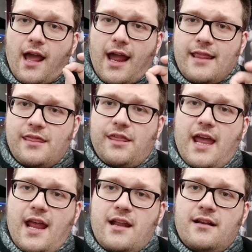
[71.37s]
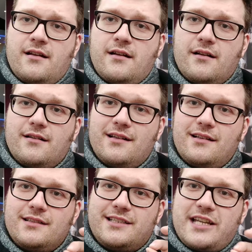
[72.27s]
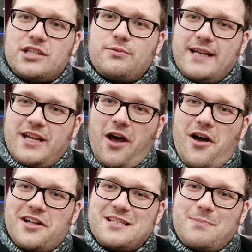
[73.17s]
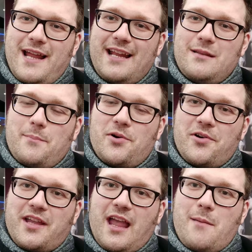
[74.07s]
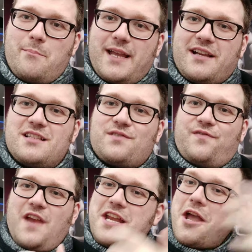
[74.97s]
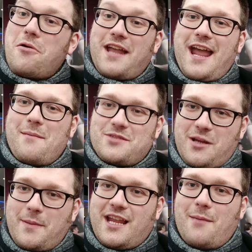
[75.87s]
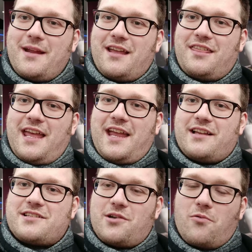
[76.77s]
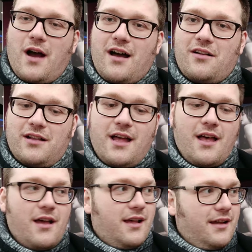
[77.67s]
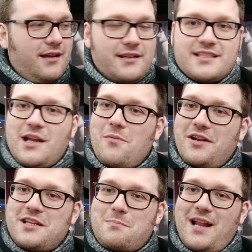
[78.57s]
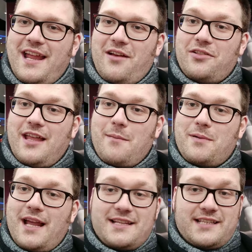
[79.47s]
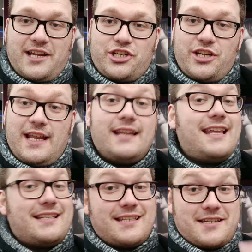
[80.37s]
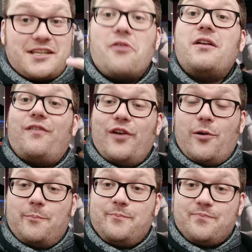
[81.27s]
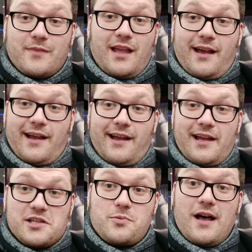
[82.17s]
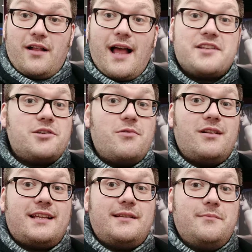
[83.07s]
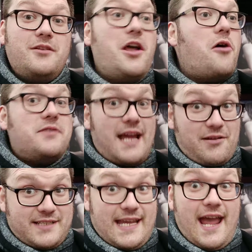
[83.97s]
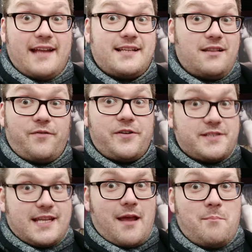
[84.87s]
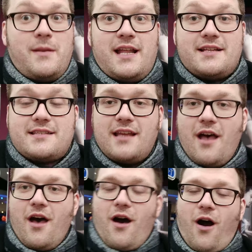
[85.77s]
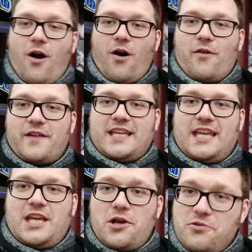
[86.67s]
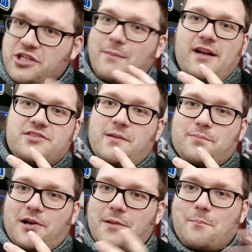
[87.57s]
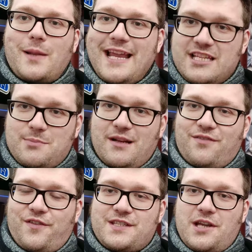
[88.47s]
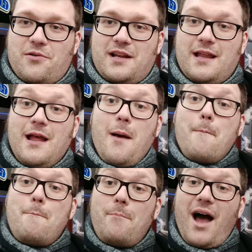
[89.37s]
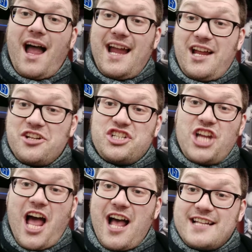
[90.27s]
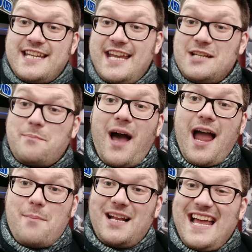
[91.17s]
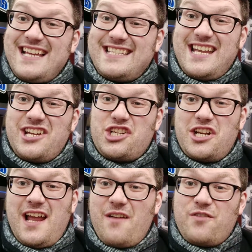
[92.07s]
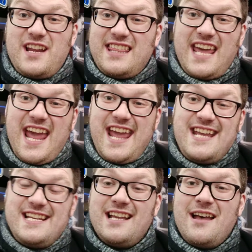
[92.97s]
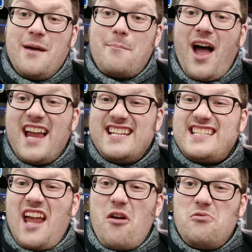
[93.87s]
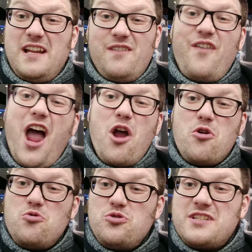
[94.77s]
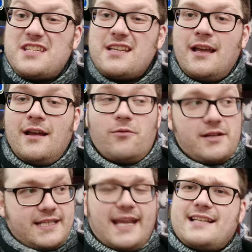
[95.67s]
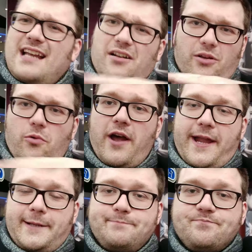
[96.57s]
and then disregards playing the board game because video games are becoming a thing. So while someone is playing on their PlayStation, this is a Sony film as well, as you will no doubt get in the first 10 minutes of huge amounts of product placement for Sony. Buy Uncharted, buy PlayStation everything, buy Sony phones. Once it gets out of the way